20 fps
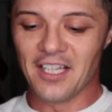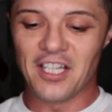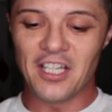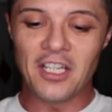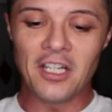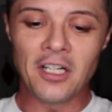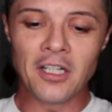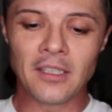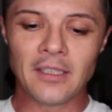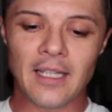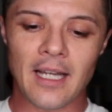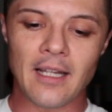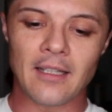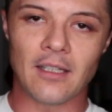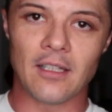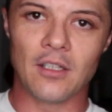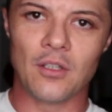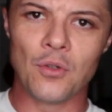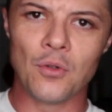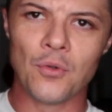here
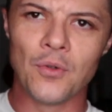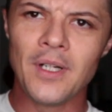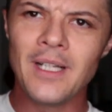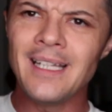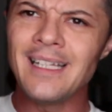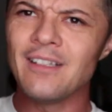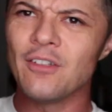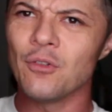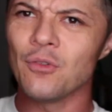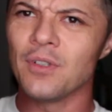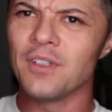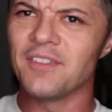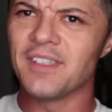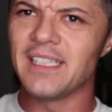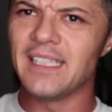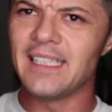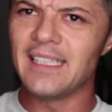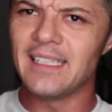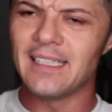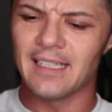that you really don't
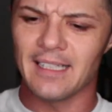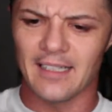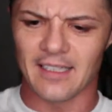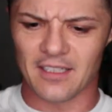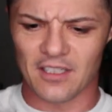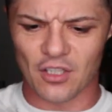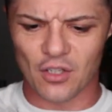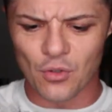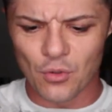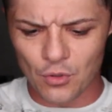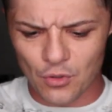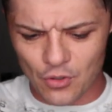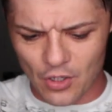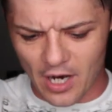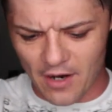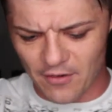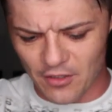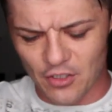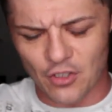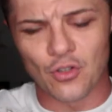even need a
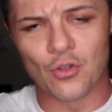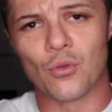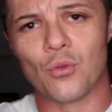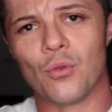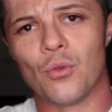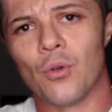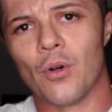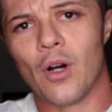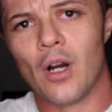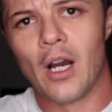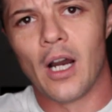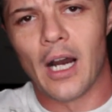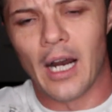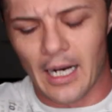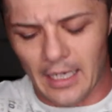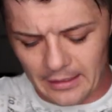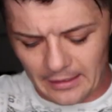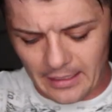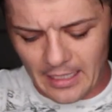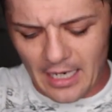screwdriver to
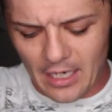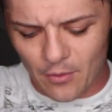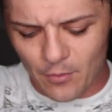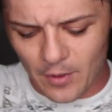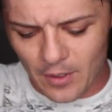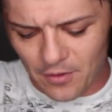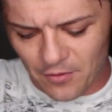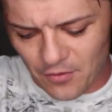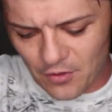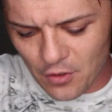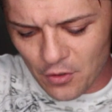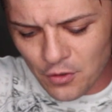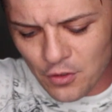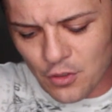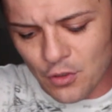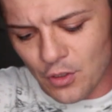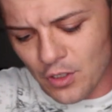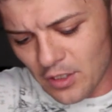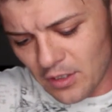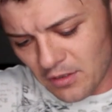unlock one of
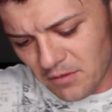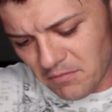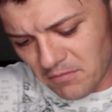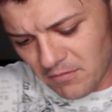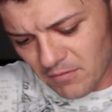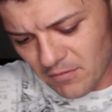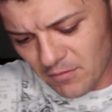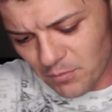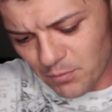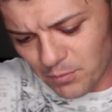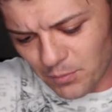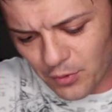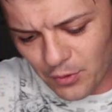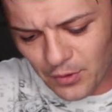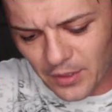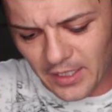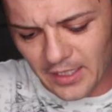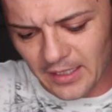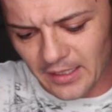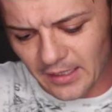those, you can
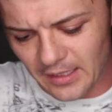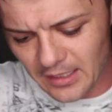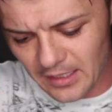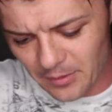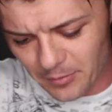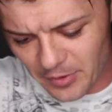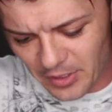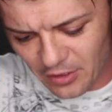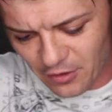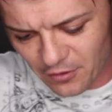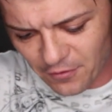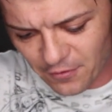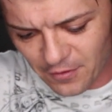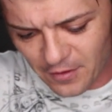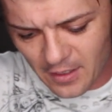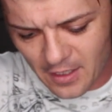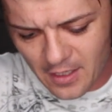put in a little bit of